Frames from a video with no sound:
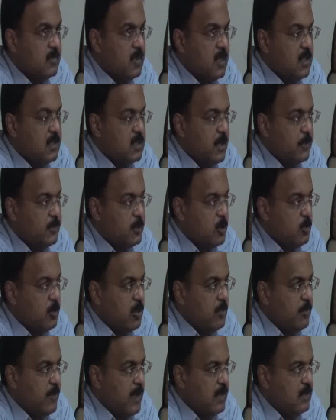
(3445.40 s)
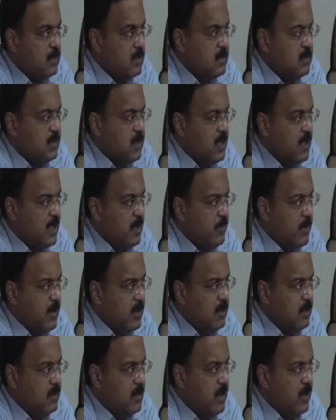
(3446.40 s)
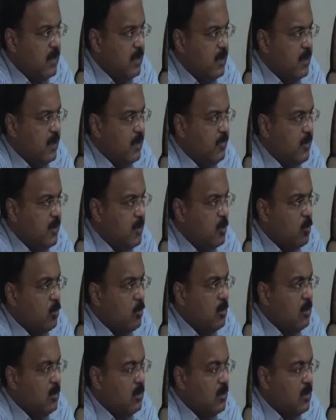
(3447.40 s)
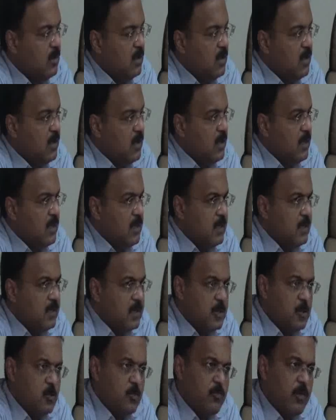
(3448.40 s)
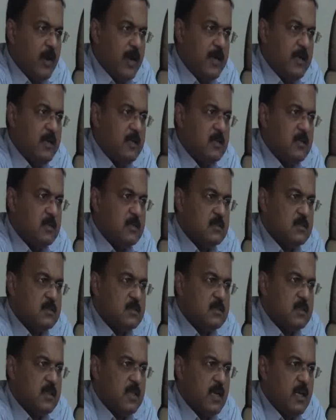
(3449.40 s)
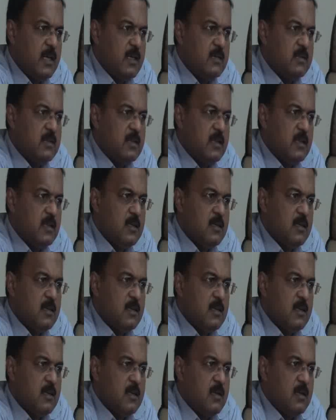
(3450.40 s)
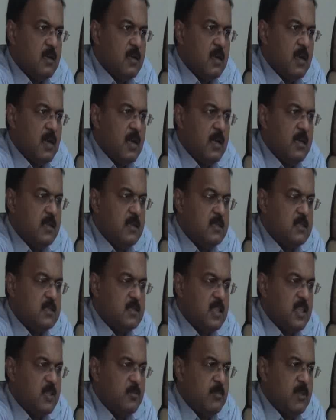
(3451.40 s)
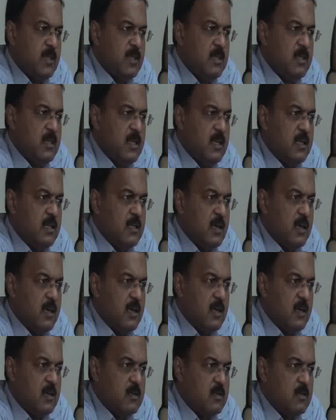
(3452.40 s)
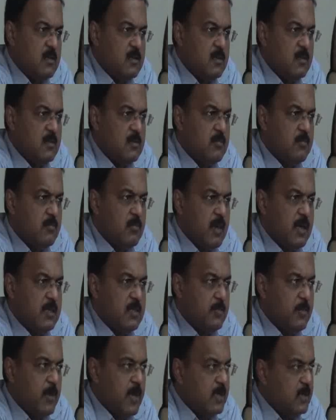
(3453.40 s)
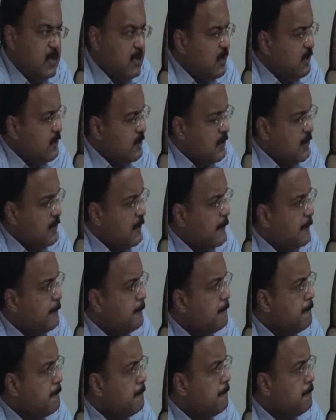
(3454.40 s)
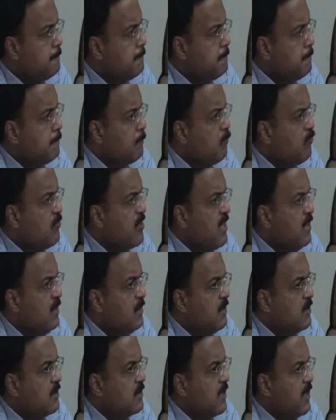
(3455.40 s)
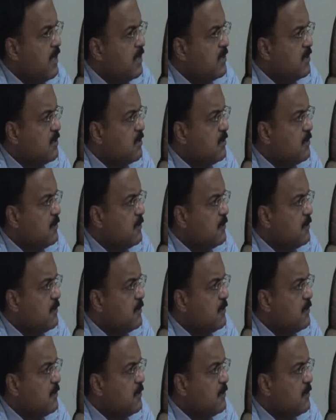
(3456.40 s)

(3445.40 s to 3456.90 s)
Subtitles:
Subsequent practice, agreement and relevant rules. Did you find anything, any statement, any conduct by the parties in this case?